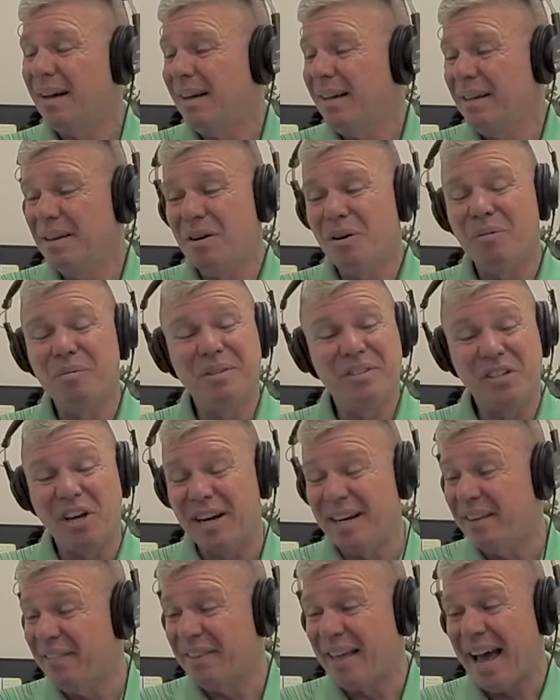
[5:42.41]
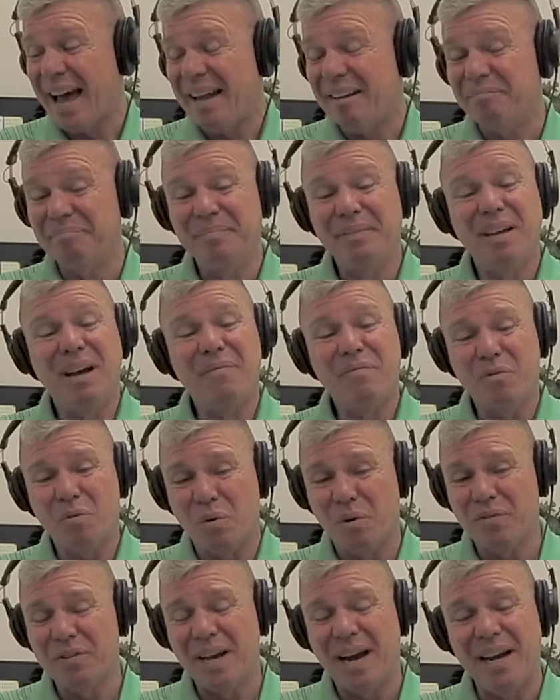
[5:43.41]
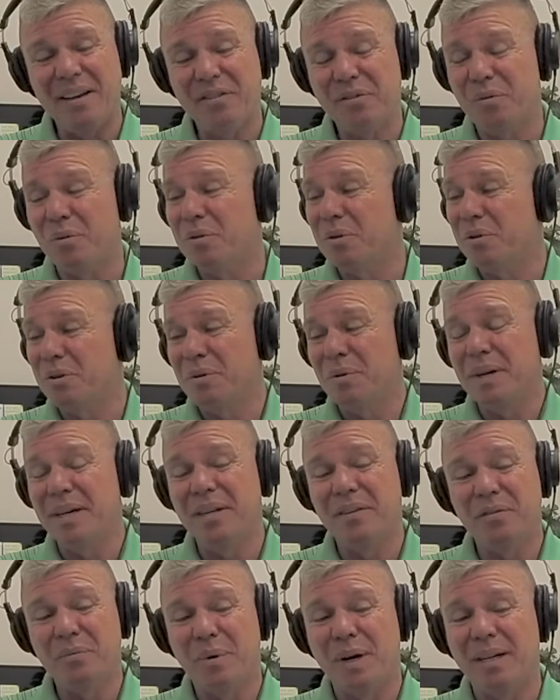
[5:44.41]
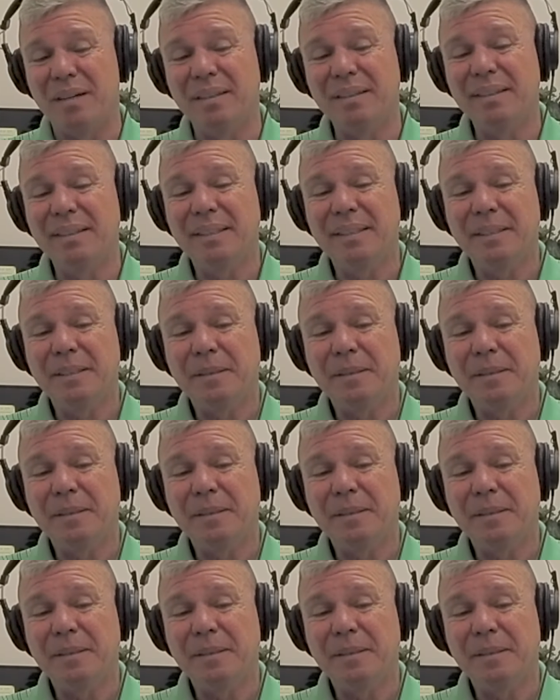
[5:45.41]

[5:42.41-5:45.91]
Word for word: you know, as young as that, of course, high school, they're doing it as well.